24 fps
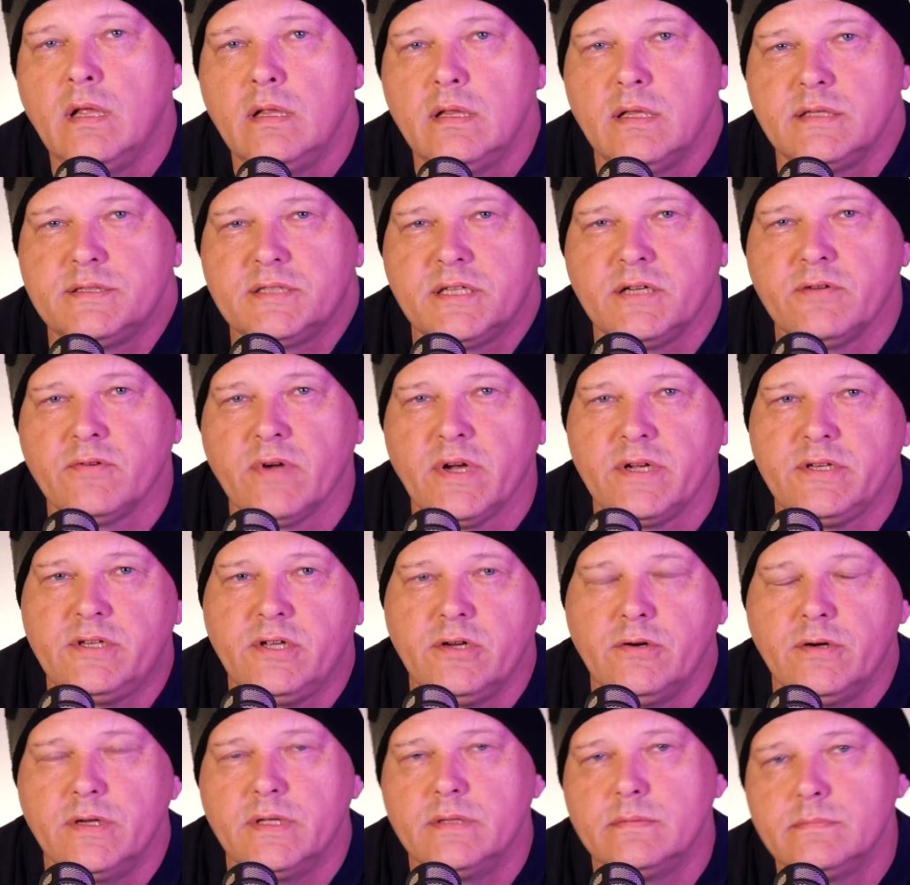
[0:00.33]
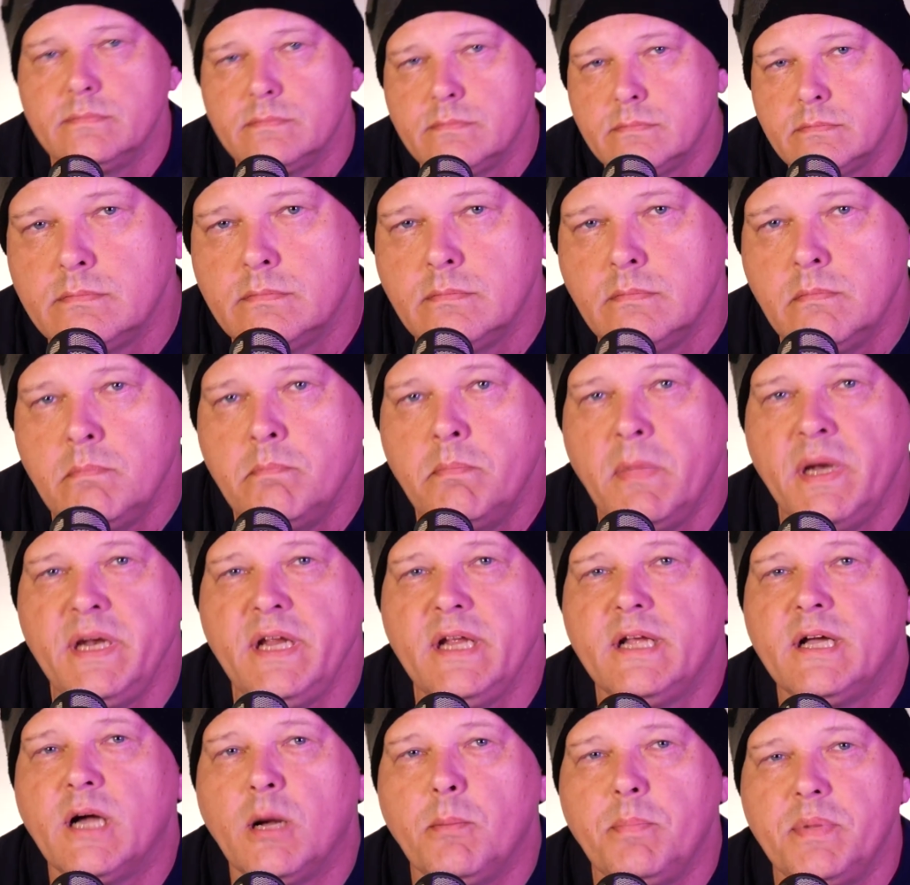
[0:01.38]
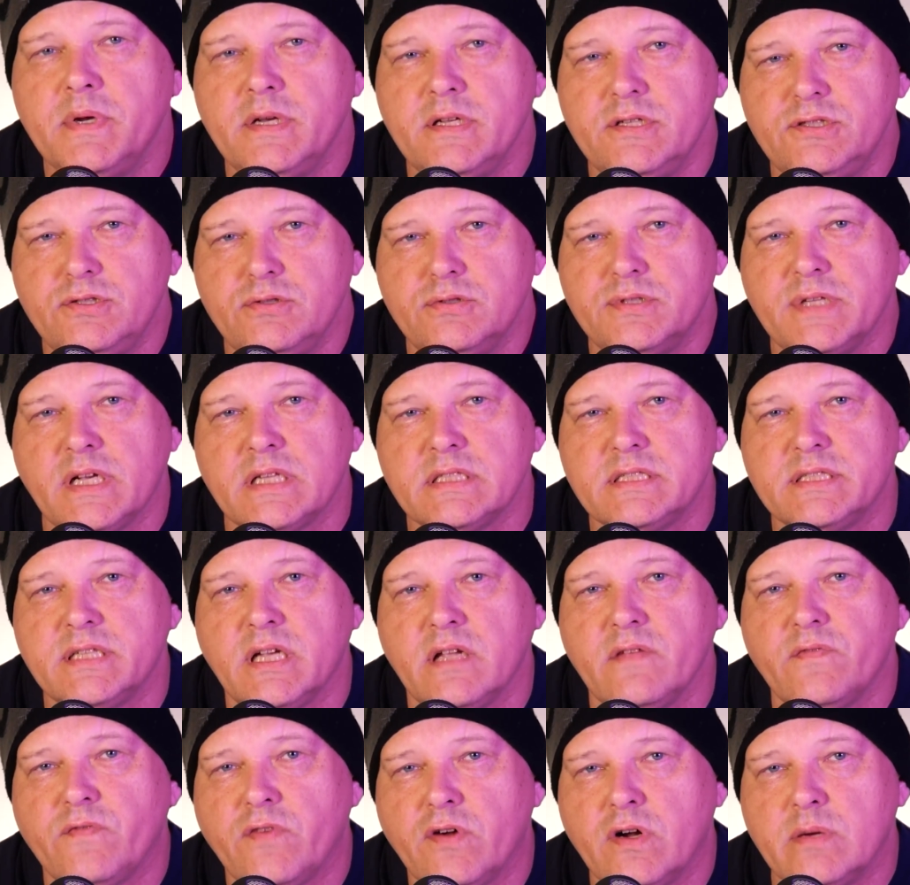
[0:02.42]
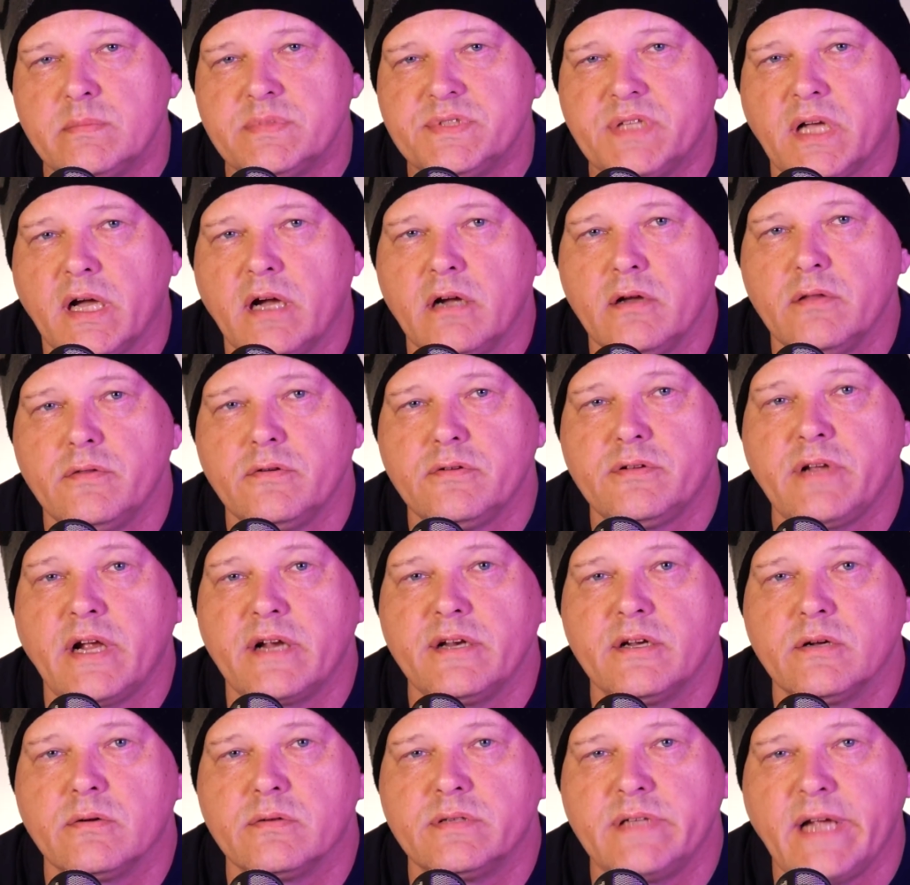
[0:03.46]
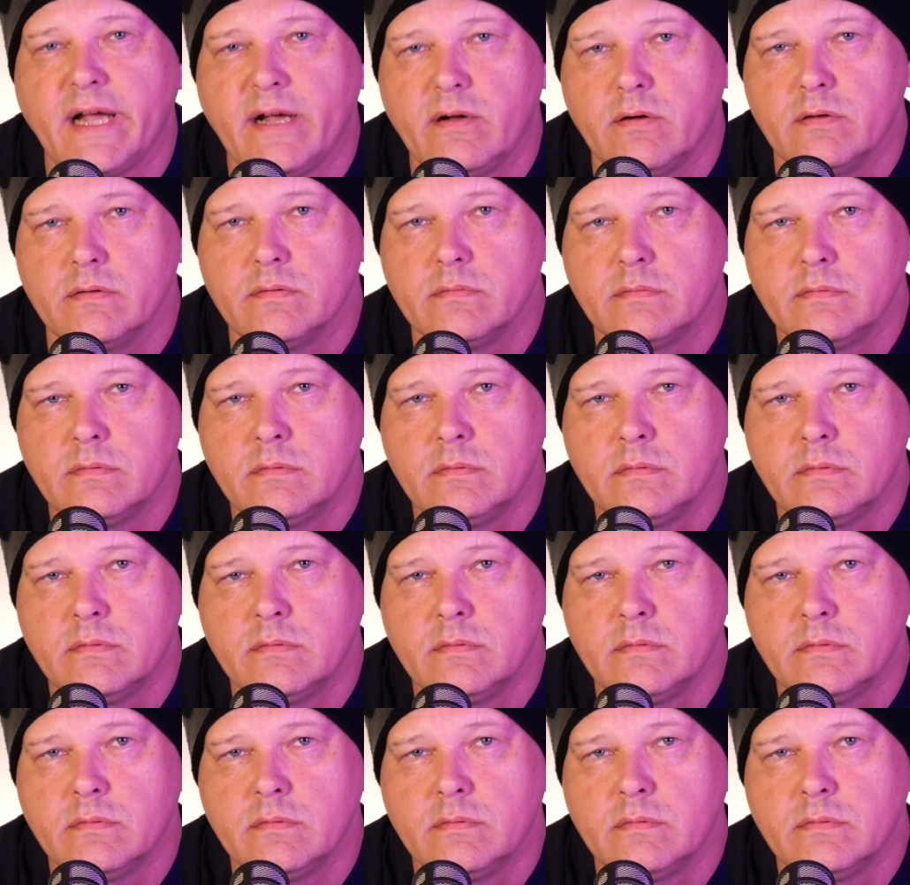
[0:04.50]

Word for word: Let's get right to it. Many companies use outside firms to hire their technical talent.